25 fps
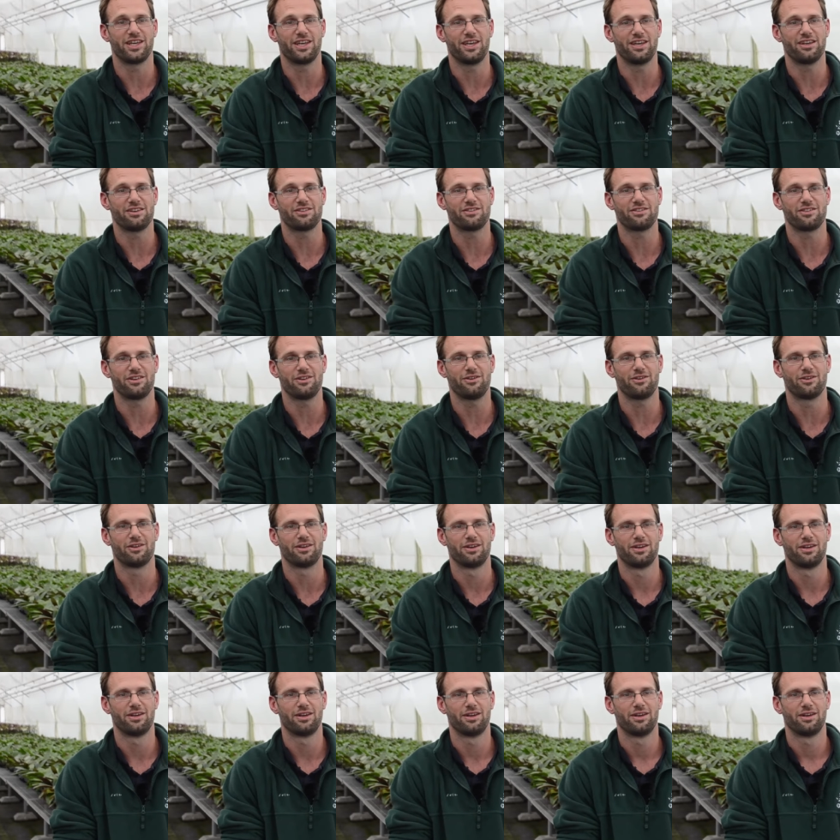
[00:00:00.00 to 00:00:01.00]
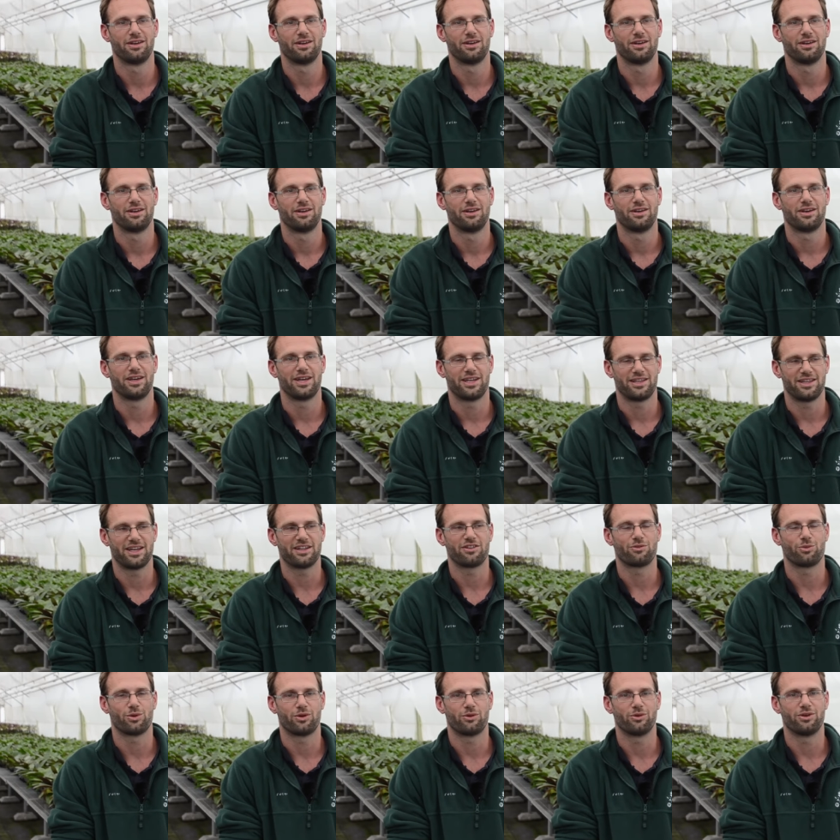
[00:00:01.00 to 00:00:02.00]
here still. And
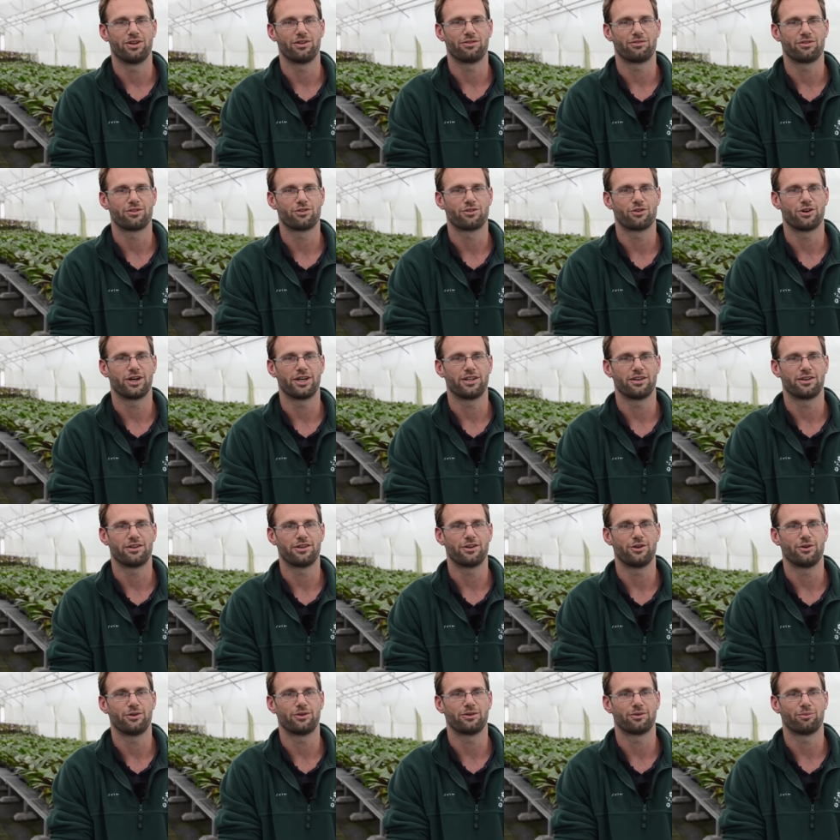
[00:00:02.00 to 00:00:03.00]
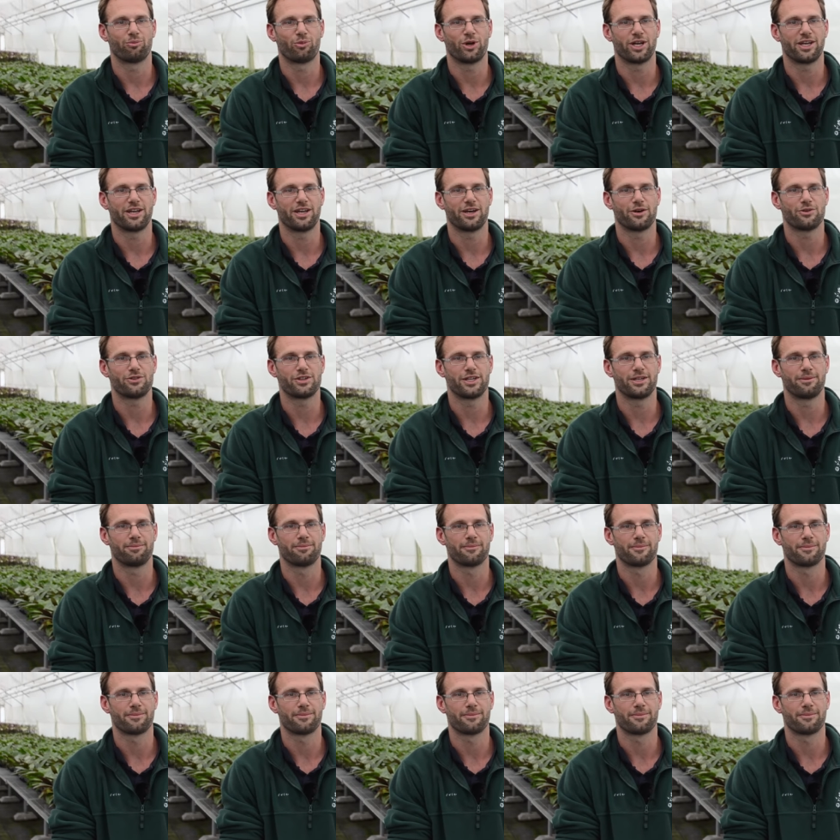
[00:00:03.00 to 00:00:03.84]
that's what we've tried to do, bring those in.